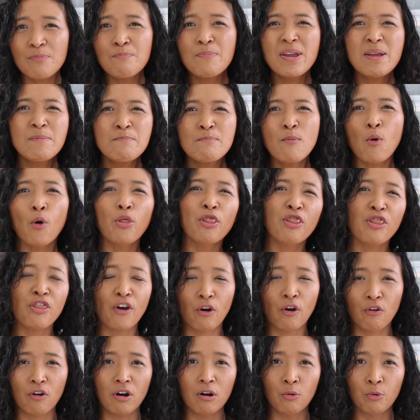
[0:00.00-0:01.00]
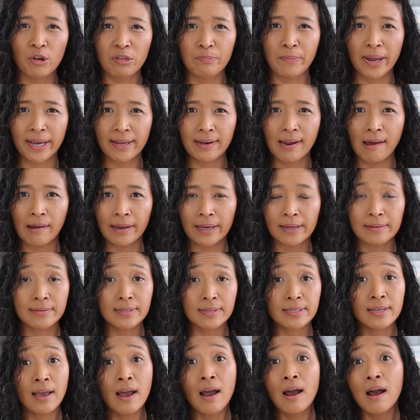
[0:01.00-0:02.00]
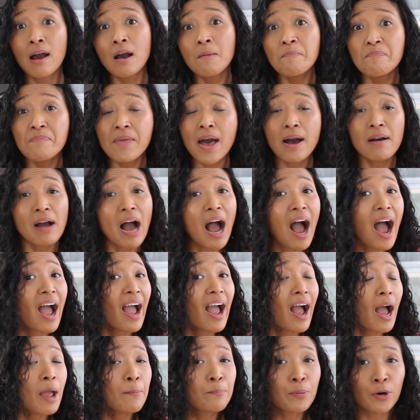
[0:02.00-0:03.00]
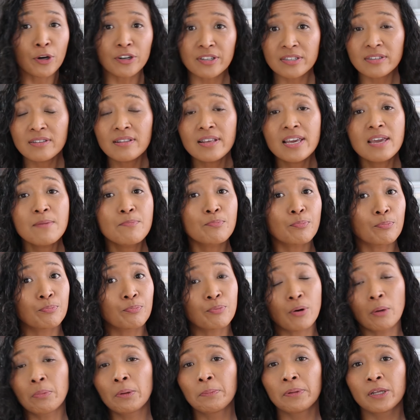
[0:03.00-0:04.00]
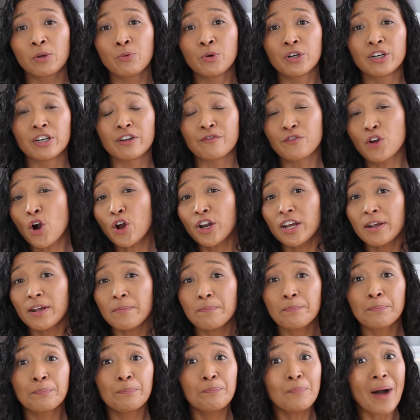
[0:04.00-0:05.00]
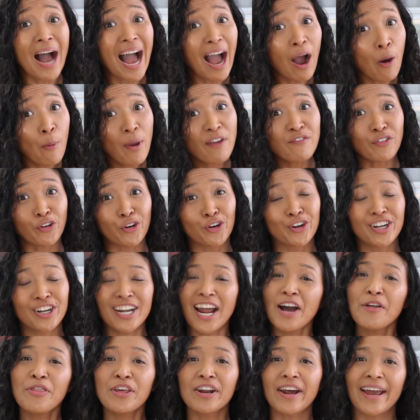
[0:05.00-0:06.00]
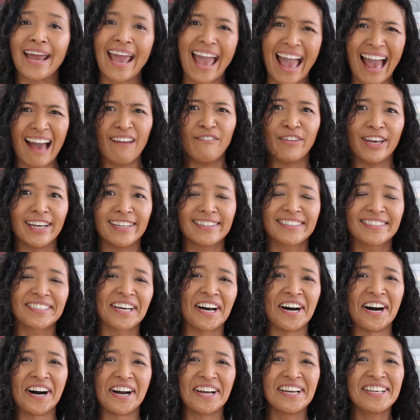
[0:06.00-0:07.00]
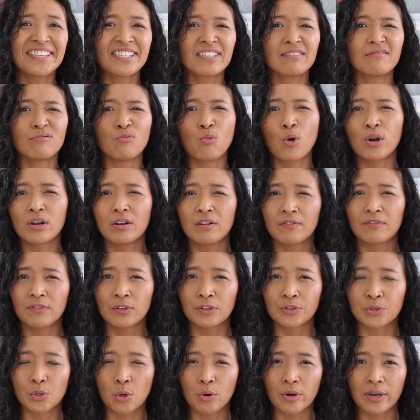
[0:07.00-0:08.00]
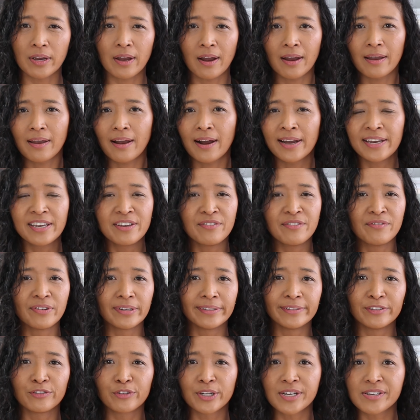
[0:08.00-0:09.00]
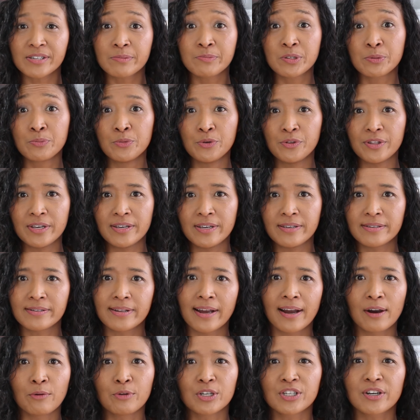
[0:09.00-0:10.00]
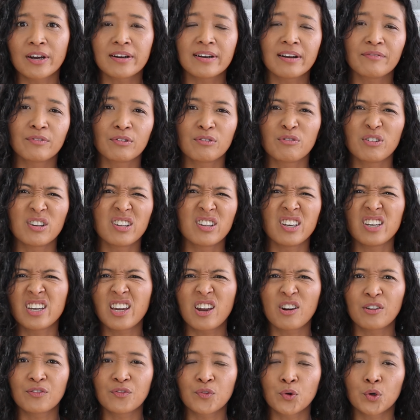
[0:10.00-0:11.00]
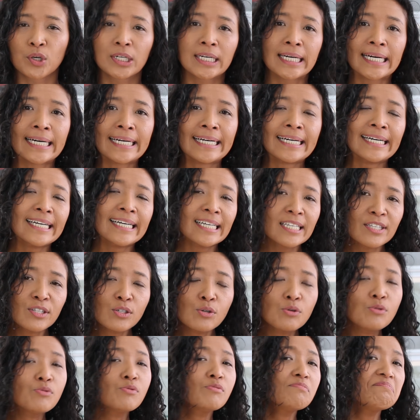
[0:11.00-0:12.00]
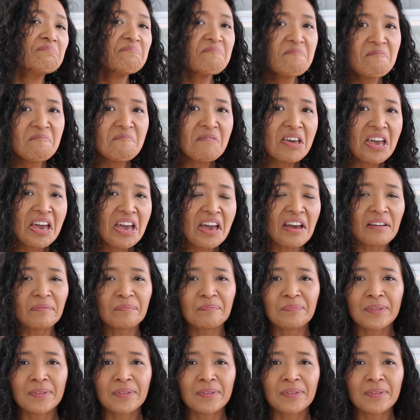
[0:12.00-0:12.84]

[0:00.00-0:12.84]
being more thorough with my clients. I personally probably wouldn't have got it. However, now that I have it, uh, it's a wonderful toy. I, I, even drink some smoothies now, which I never really cared for. So, eh,